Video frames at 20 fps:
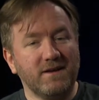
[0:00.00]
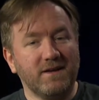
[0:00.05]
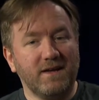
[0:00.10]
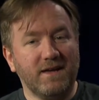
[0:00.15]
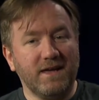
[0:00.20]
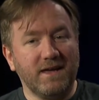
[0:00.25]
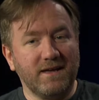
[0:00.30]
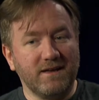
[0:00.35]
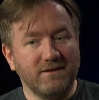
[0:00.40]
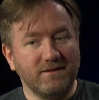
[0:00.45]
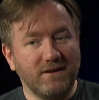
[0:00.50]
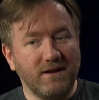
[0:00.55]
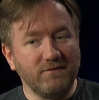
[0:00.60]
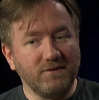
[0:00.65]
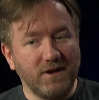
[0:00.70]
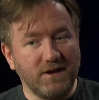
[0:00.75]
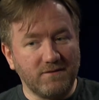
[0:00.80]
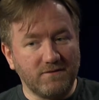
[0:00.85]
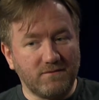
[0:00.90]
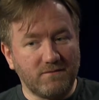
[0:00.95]
And I've
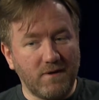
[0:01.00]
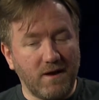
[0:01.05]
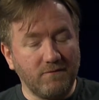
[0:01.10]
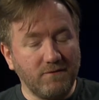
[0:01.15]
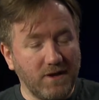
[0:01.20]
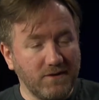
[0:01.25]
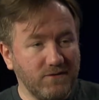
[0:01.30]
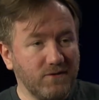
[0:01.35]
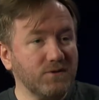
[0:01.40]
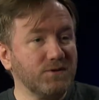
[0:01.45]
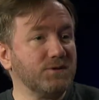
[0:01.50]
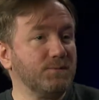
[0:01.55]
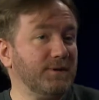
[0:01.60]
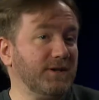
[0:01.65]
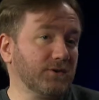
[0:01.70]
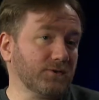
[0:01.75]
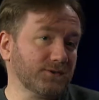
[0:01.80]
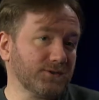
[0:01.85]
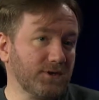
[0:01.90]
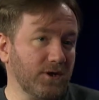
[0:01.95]
got, I've got two
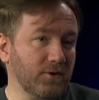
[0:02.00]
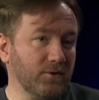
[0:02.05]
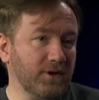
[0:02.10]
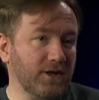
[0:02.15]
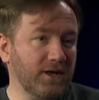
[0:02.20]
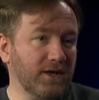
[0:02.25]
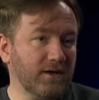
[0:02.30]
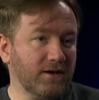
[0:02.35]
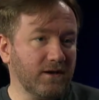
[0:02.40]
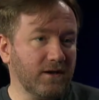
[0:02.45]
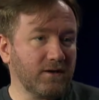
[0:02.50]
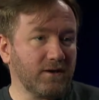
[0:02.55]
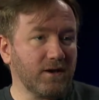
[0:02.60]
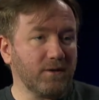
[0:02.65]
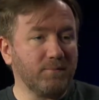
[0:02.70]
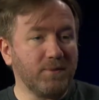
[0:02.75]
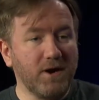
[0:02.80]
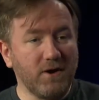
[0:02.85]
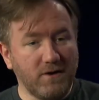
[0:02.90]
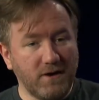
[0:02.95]
speakers going in. I've got a
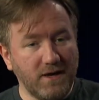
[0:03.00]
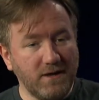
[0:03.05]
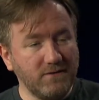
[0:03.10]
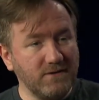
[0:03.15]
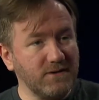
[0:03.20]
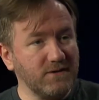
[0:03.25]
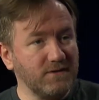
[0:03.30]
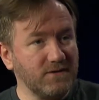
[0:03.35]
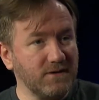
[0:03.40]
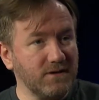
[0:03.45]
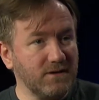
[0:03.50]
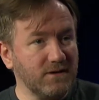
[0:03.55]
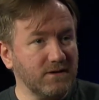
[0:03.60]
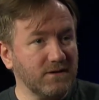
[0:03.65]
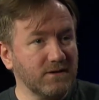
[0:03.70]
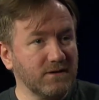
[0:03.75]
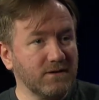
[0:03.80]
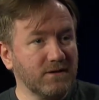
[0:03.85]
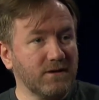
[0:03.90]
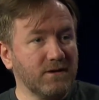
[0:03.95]
pair of ATC
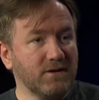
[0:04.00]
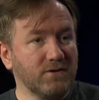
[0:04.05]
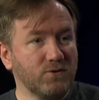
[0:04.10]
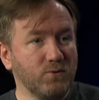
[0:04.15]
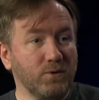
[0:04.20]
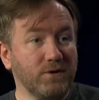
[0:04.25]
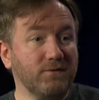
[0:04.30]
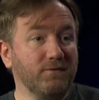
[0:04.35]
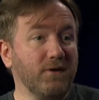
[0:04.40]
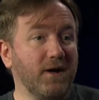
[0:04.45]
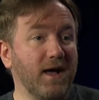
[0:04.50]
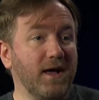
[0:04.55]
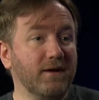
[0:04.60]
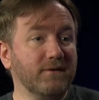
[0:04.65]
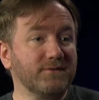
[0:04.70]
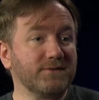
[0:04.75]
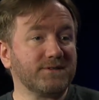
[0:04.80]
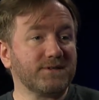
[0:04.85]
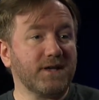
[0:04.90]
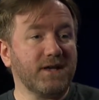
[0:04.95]

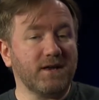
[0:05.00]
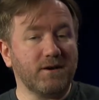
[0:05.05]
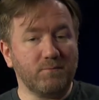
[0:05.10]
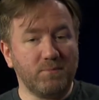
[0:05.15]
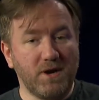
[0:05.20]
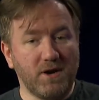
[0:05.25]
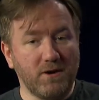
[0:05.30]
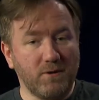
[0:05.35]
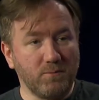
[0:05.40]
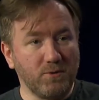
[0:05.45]
25s and a pair of